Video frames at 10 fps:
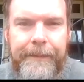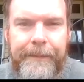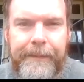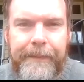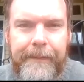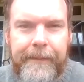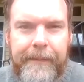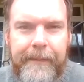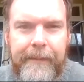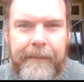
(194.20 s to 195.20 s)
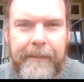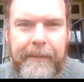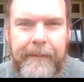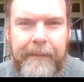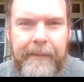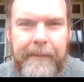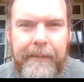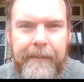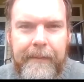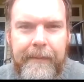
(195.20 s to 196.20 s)

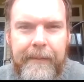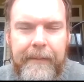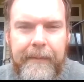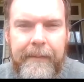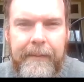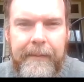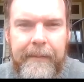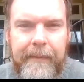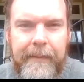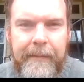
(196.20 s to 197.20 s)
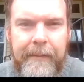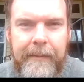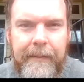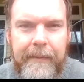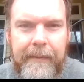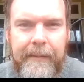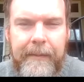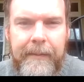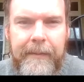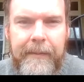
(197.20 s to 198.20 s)

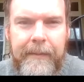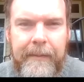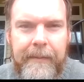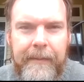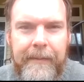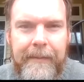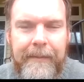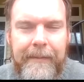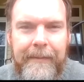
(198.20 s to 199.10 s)
[no speech]